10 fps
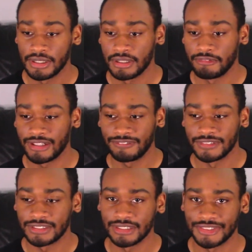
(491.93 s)

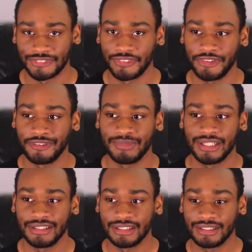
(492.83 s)
reference this film,
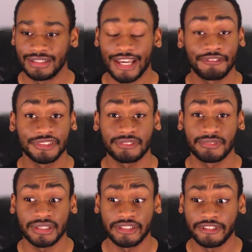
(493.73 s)
and that's
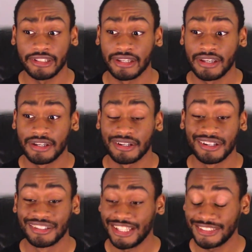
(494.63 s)

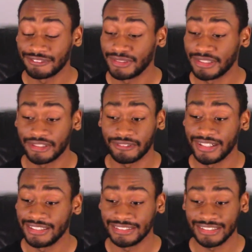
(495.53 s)
a really
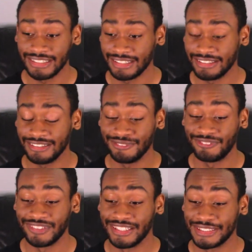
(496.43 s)
crazy
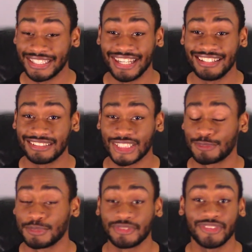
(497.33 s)
thing to add in the
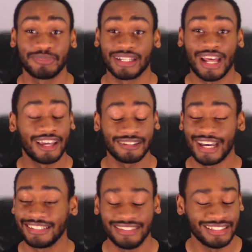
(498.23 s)
zombie movie, but
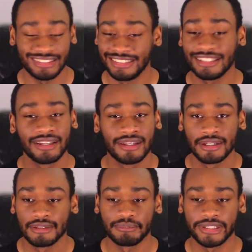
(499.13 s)
I digged it.
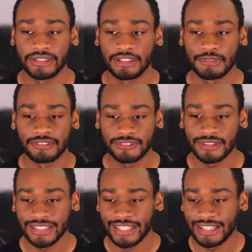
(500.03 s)
But
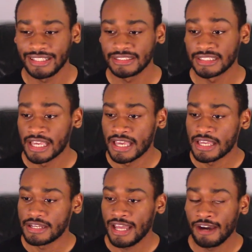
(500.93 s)
overall, yeah, it's
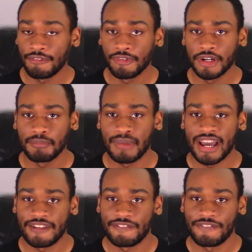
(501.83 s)
not one of
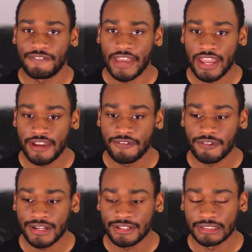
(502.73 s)
my
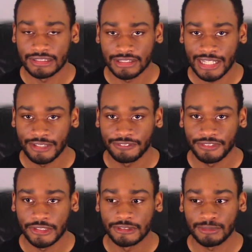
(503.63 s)
favorite Snyder
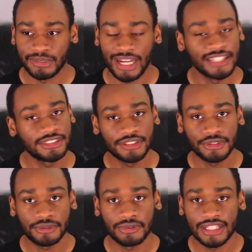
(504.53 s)
films, but I
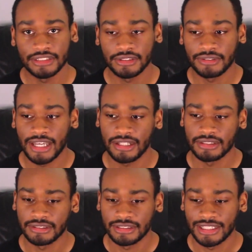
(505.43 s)
still had a
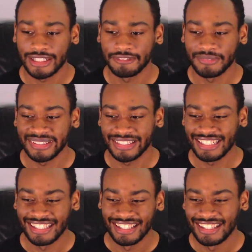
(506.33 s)
good time with
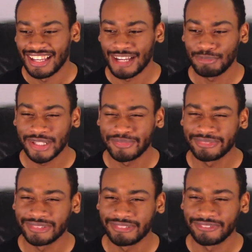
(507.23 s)
it. I
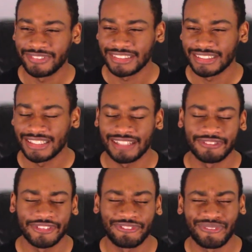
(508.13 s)
probably would revisit
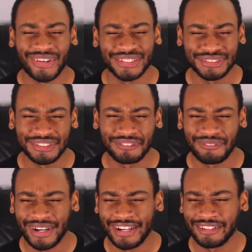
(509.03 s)
every once in a
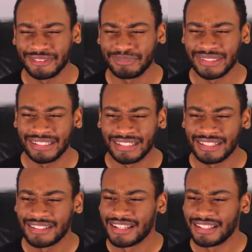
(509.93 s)
while, but
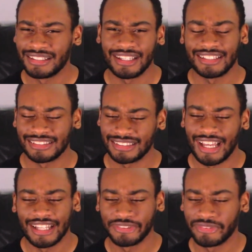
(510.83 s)
as I said,
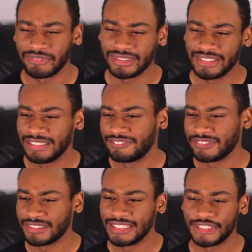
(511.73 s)
I don't really
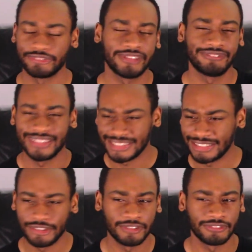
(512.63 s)
feel the need to
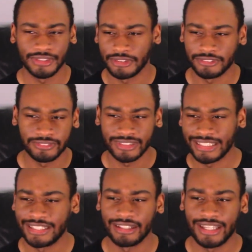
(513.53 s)
revisit over and over
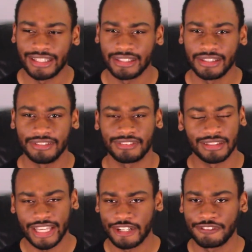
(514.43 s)
again like his
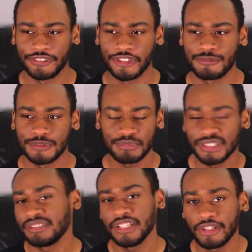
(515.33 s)
later films.
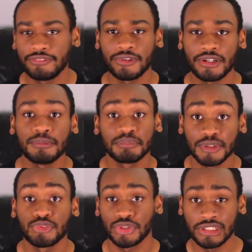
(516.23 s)
But yeah, overall,
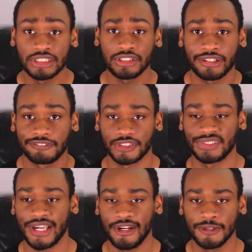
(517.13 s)
it was a good start for
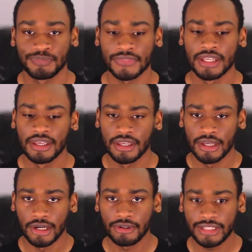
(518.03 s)
Snyder.
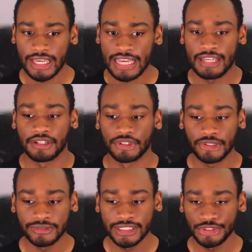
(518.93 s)
Okay,
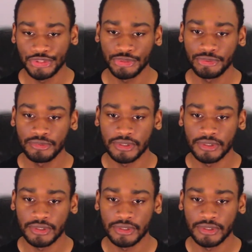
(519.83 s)
going to